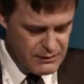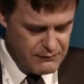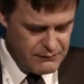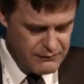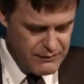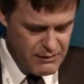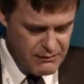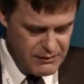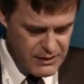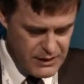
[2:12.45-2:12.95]

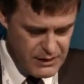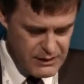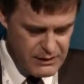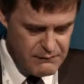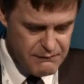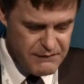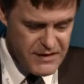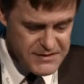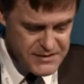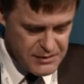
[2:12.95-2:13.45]
very
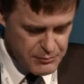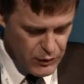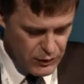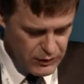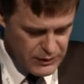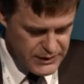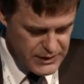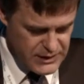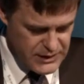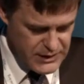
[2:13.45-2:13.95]

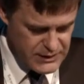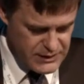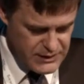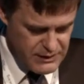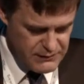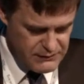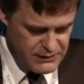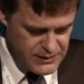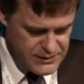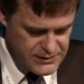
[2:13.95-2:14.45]
visible in
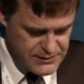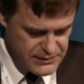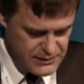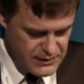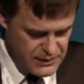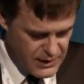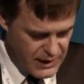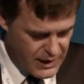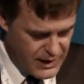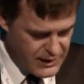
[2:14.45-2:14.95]
this
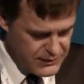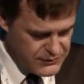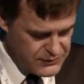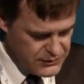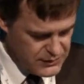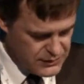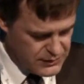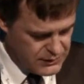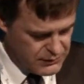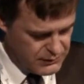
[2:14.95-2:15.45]

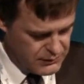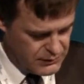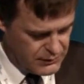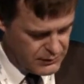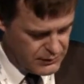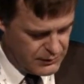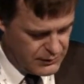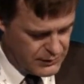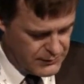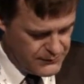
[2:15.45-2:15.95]
Arctic
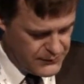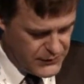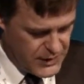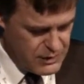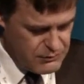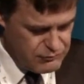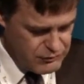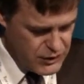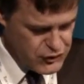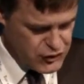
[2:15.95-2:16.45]

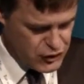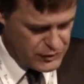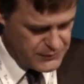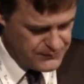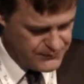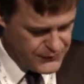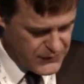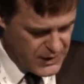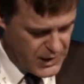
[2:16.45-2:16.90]
region.